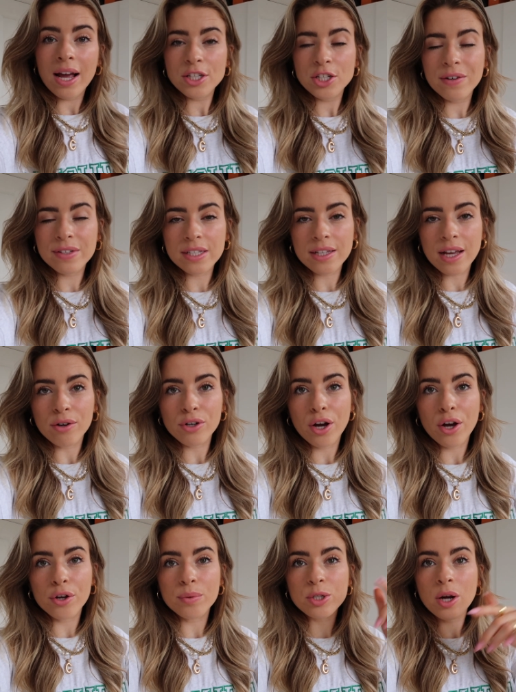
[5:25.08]
actually have a discount
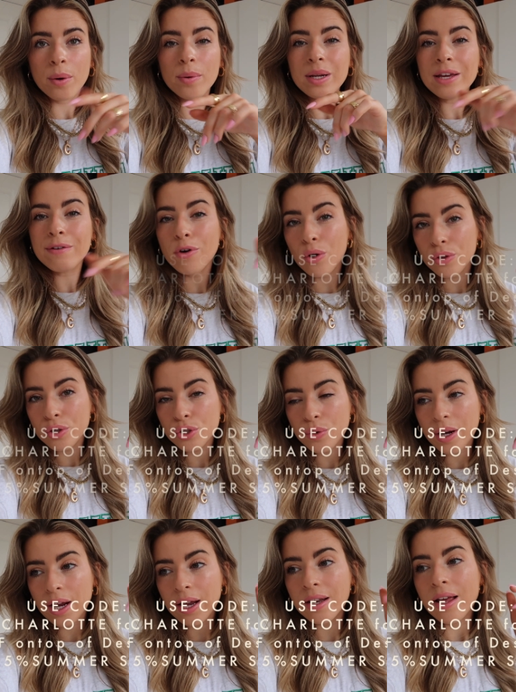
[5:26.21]
code which I will leave on the
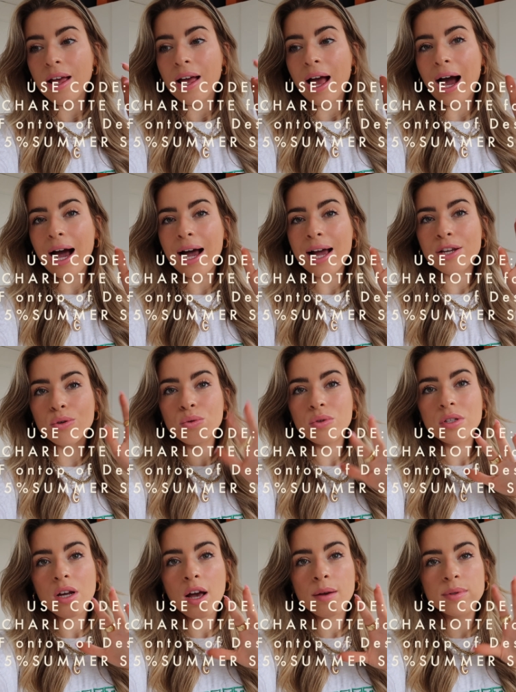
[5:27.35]
screen, and all the
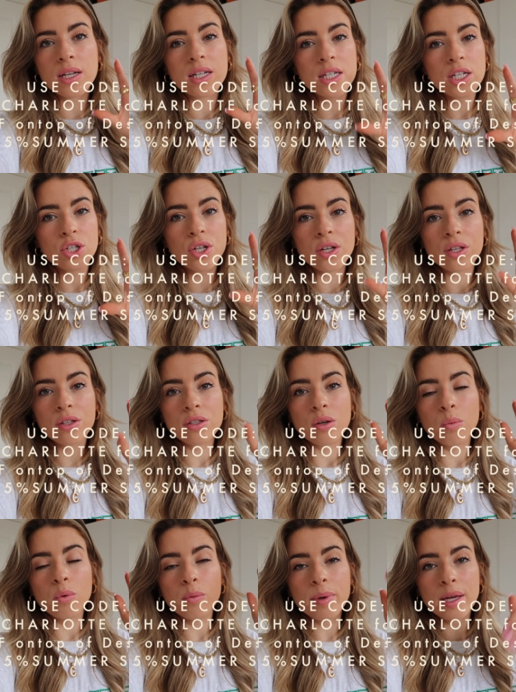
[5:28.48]
terms and conditions
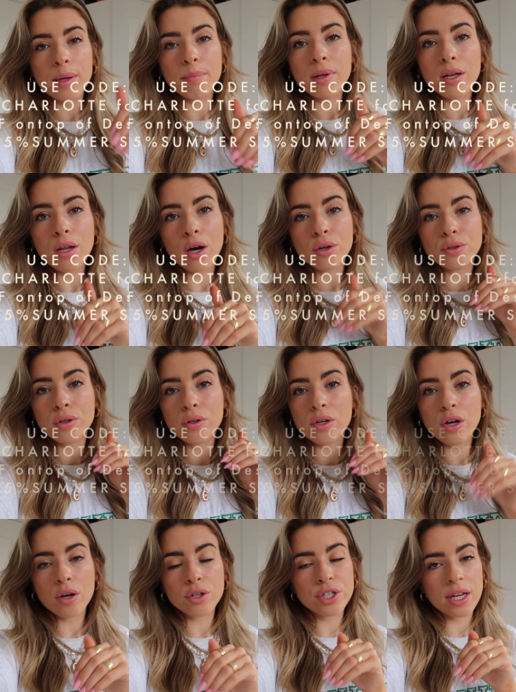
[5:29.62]
will be below, so you can
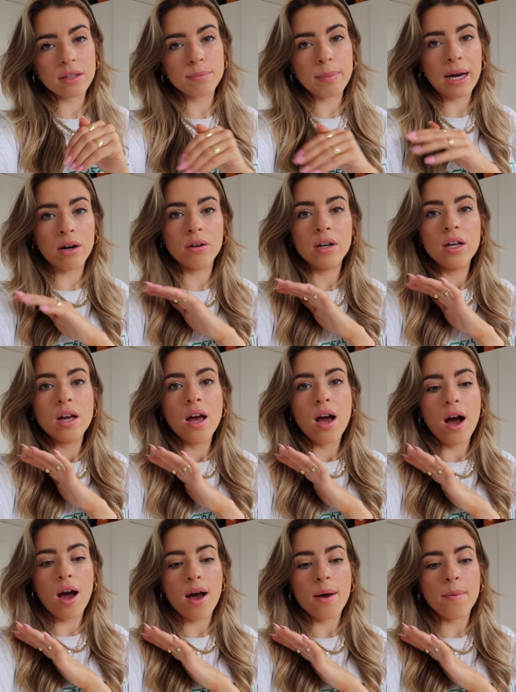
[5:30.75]
go check them out.
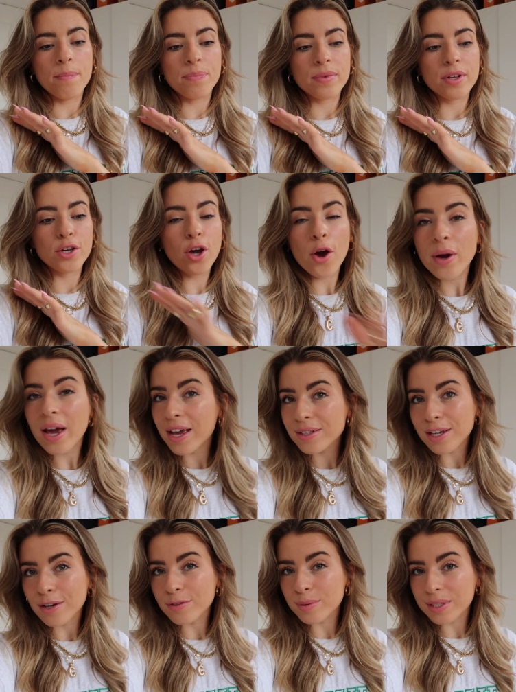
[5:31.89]
Go get
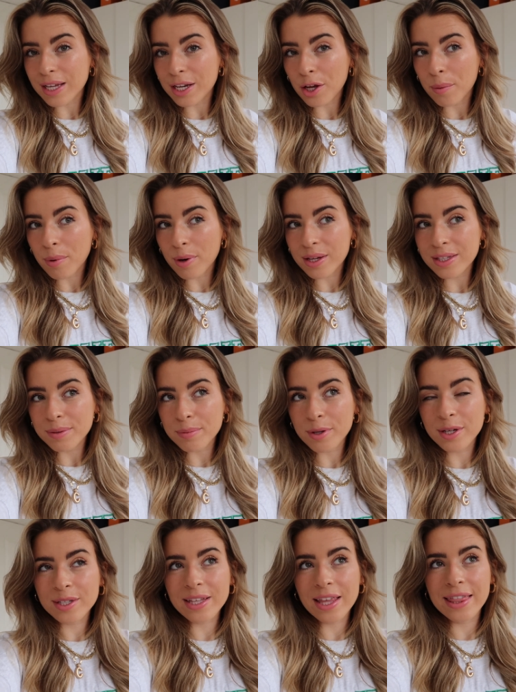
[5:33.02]
yourself some Desenio prints
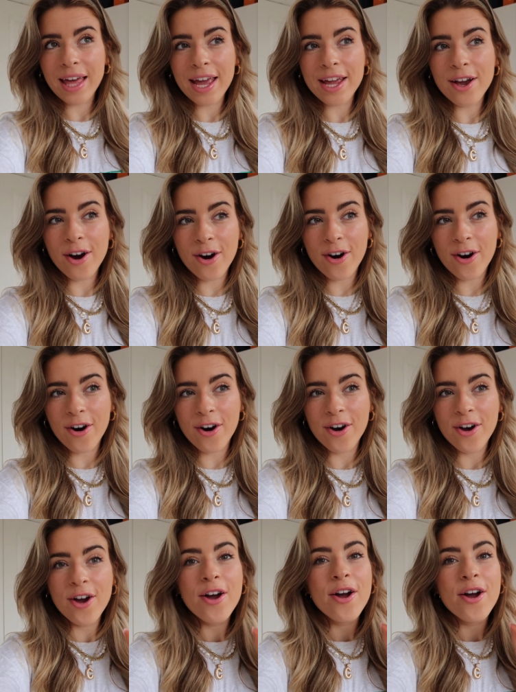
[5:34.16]
because they are